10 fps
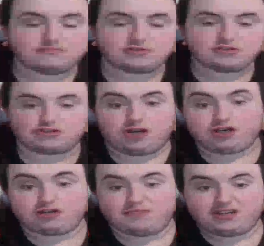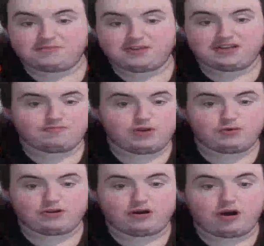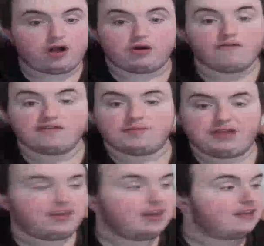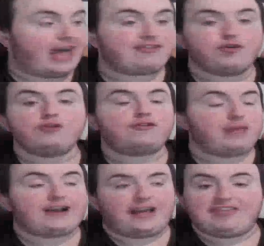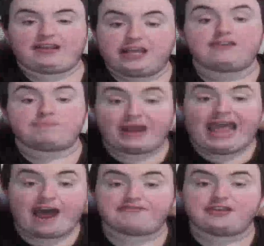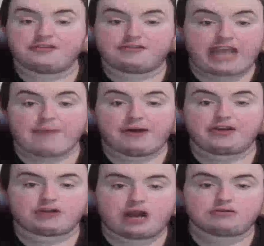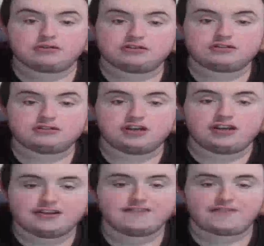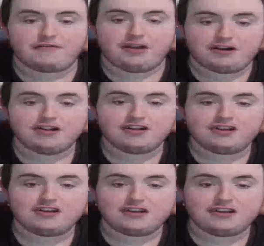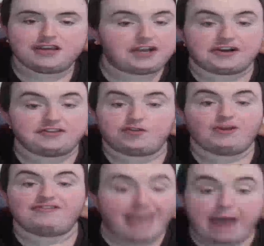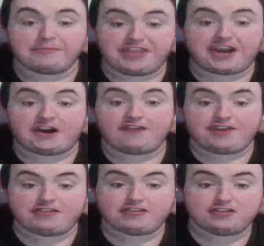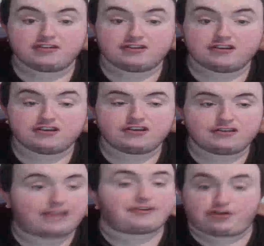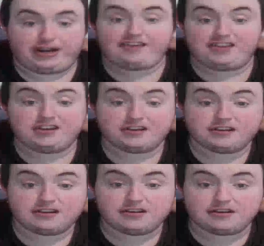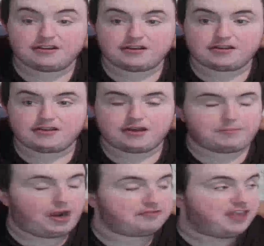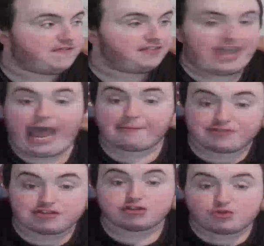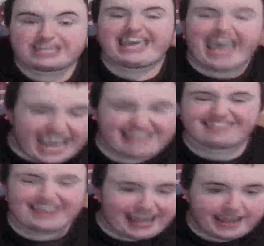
Straight up, man. I mean, we were all over the place. That dude, like I said, he spent half the game on the ground. For real. He couldn't do a damn thing on offense. That's crazy. I mean, our defense absolutely ate today.